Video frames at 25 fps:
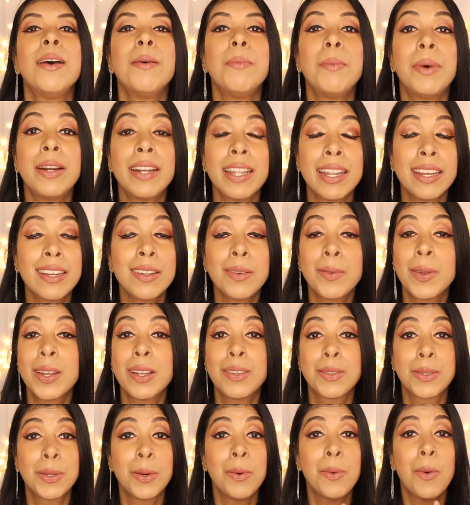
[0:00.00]
But
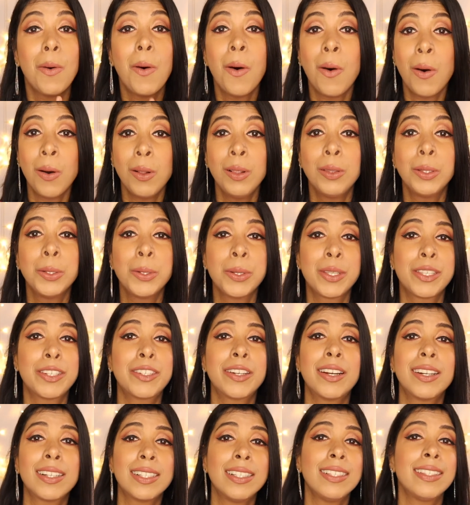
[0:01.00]
anyway, so all those
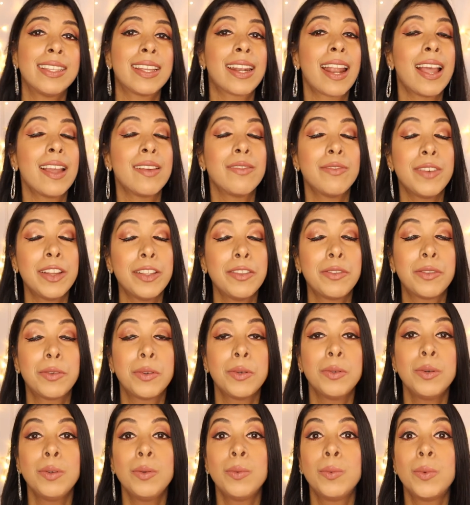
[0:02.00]
struggles that I went
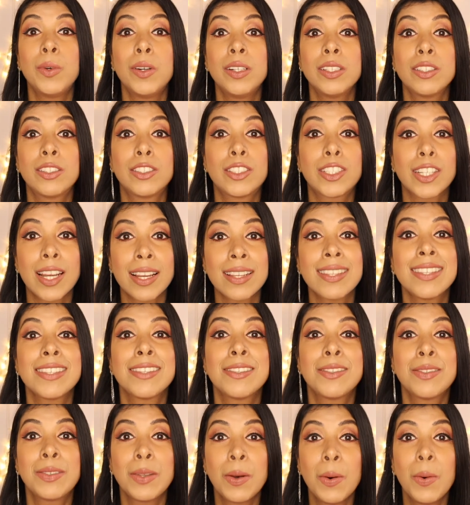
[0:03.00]
through were
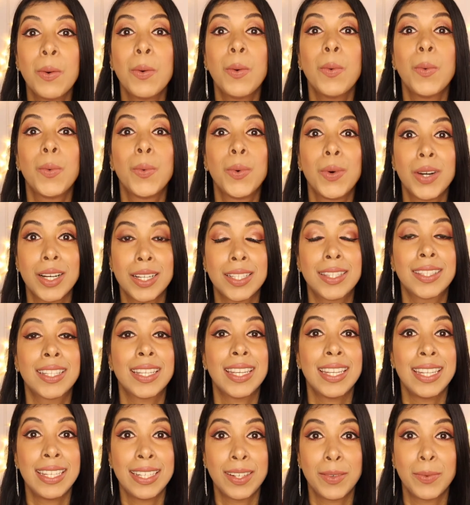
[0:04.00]
just so worth
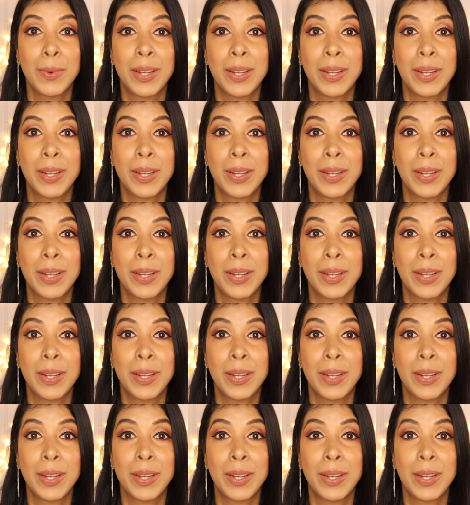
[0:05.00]
it.